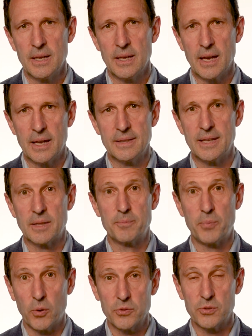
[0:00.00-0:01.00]
and that
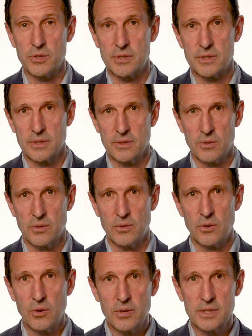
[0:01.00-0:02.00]
ponders
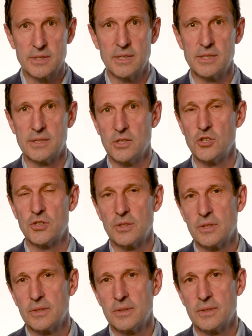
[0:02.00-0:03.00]
all its decisions,